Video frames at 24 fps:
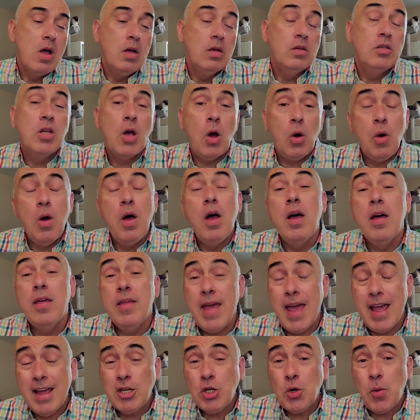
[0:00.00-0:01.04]
So
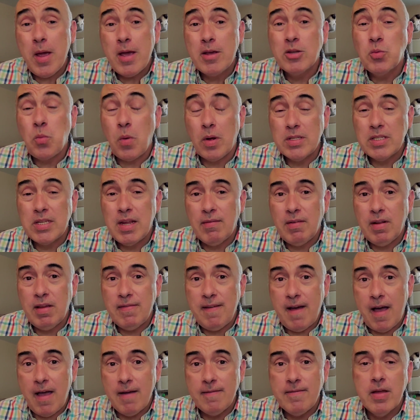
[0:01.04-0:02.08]
the HOA is
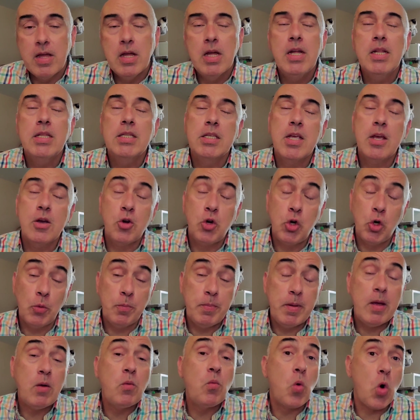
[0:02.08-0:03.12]
$175. It could
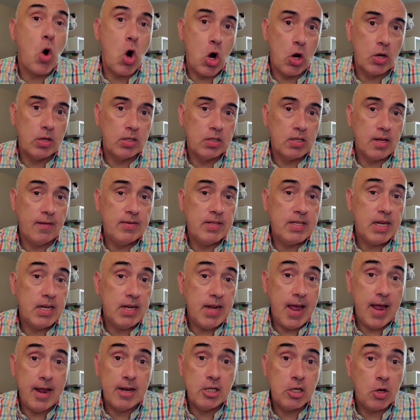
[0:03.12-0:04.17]
be worse. I've seen
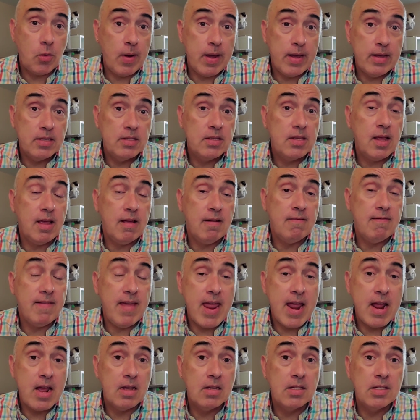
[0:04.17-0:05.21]
HOAs in
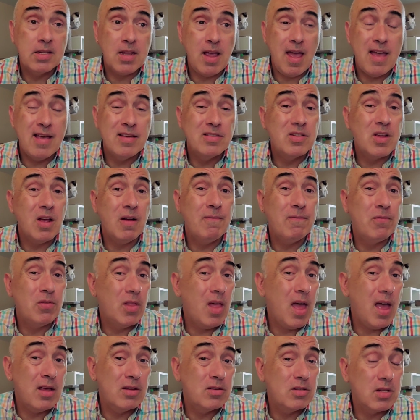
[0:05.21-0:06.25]
Vegas as
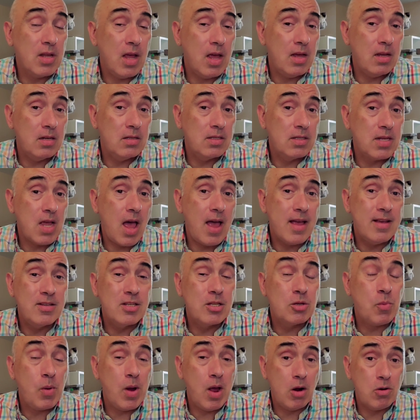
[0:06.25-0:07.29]
high as
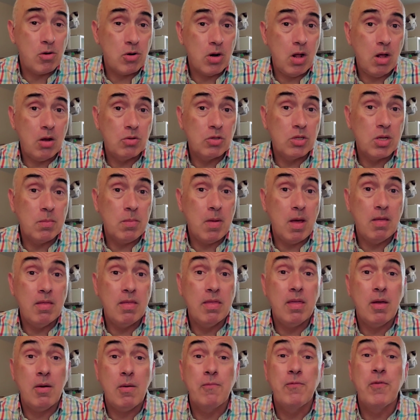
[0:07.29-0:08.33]
$300 a
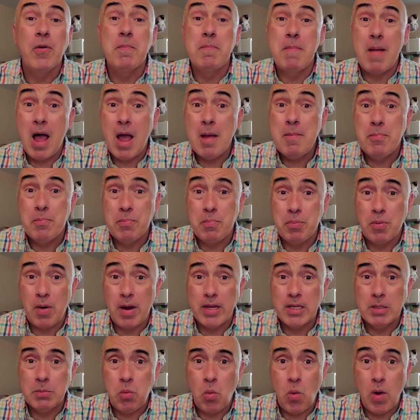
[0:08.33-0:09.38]
month for my
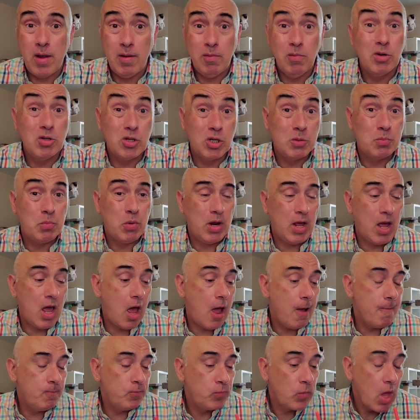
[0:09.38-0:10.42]
price point, which is pretty
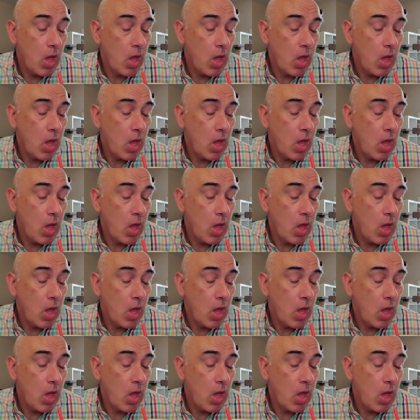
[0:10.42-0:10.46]
high.